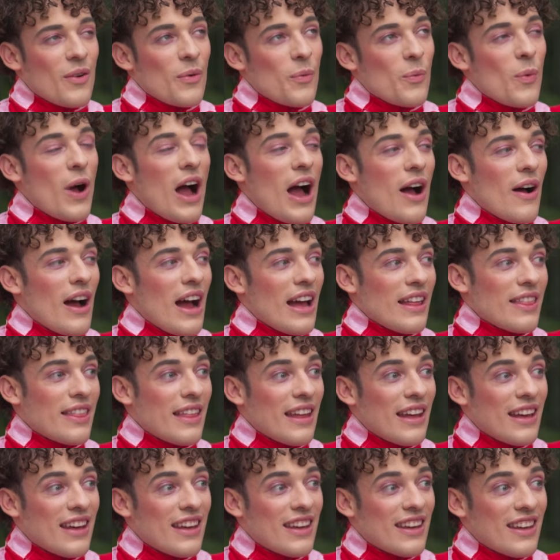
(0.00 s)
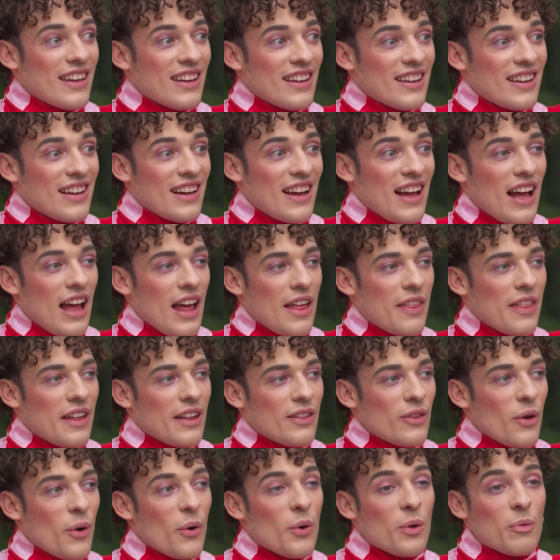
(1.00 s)
Wow, I think
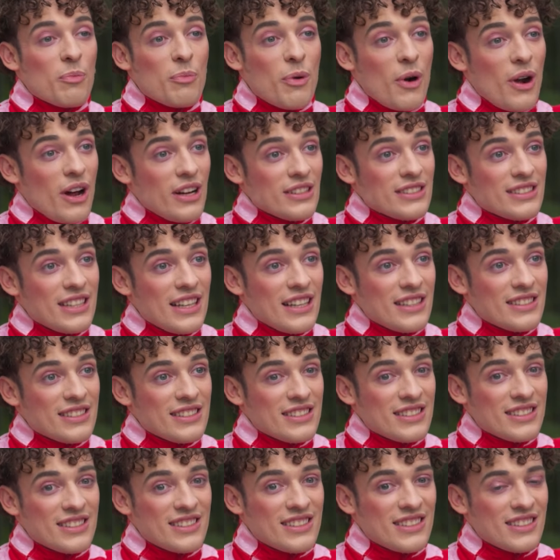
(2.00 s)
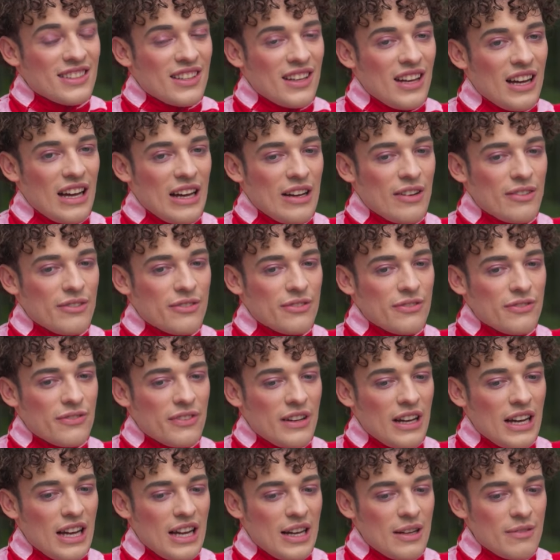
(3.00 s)
the whole process of,
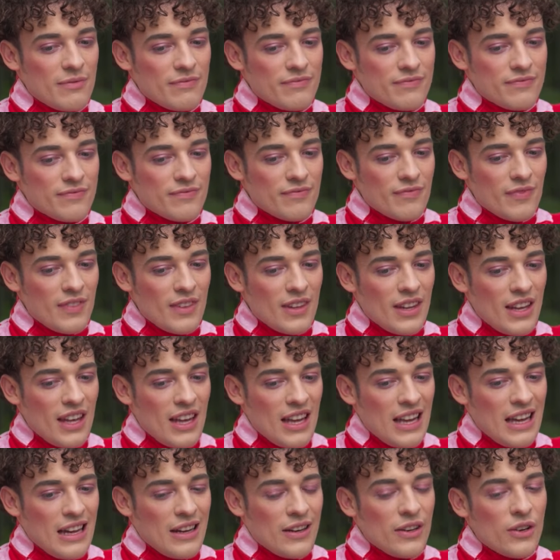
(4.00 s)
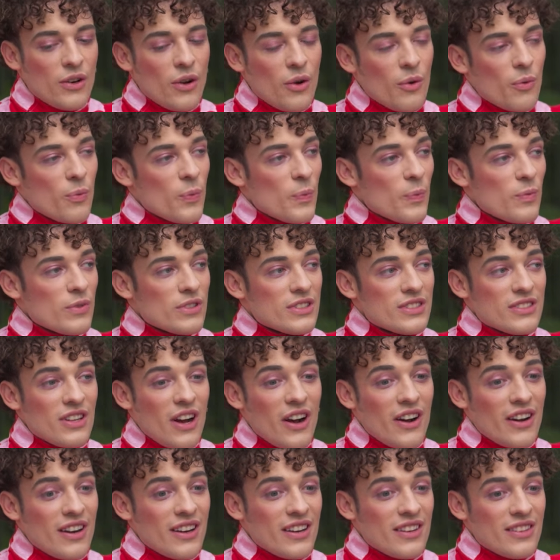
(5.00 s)
you know,
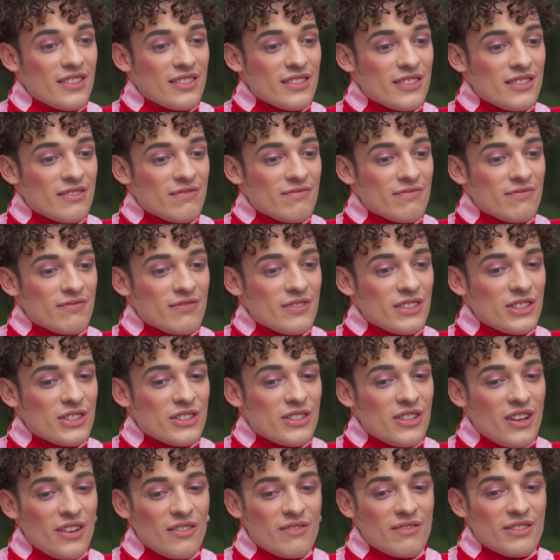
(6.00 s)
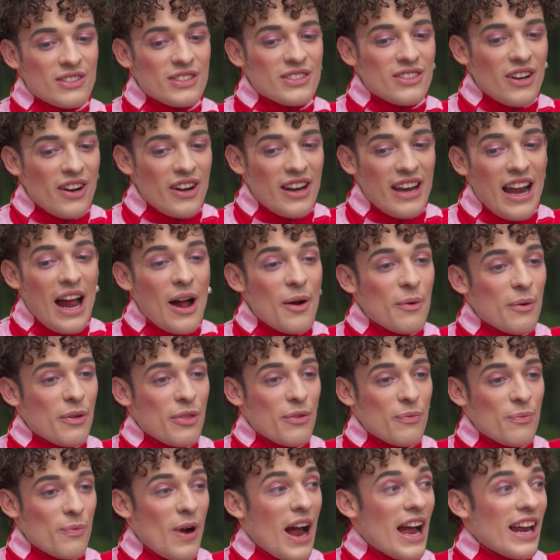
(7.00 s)
started out with
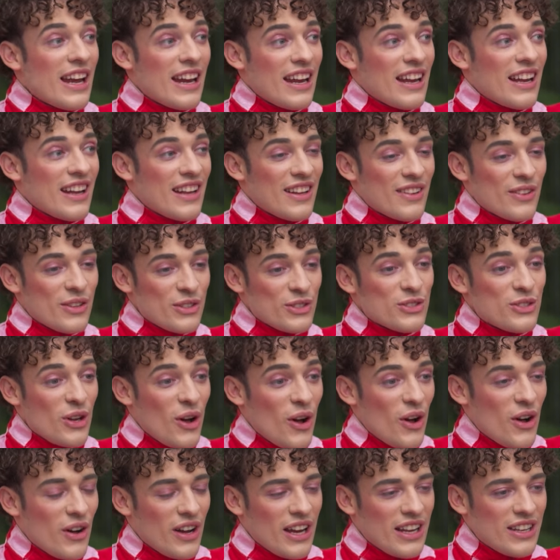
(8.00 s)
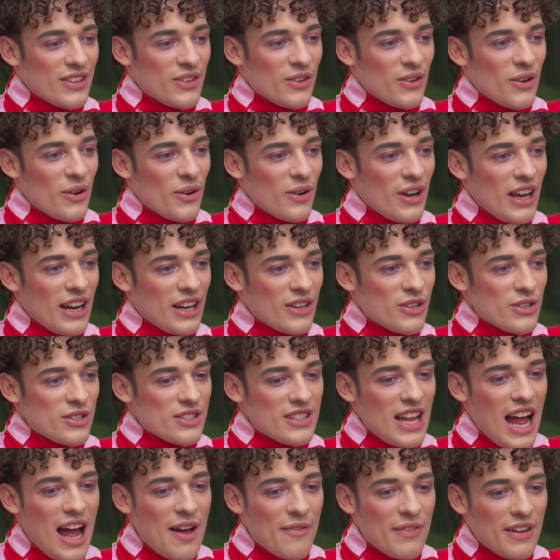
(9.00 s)
writing the song and, you know, like just
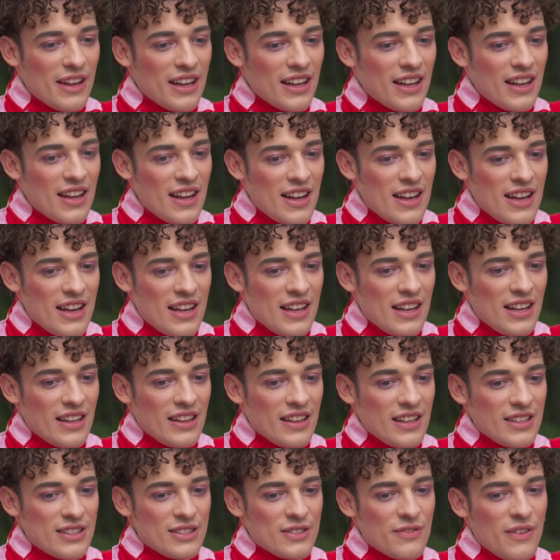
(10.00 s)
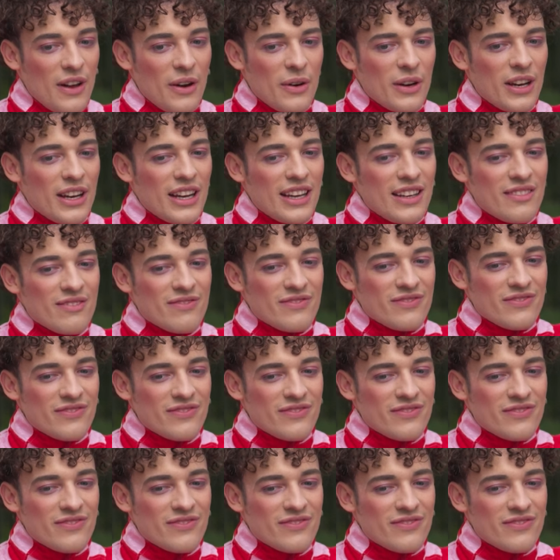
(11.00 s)
having this very,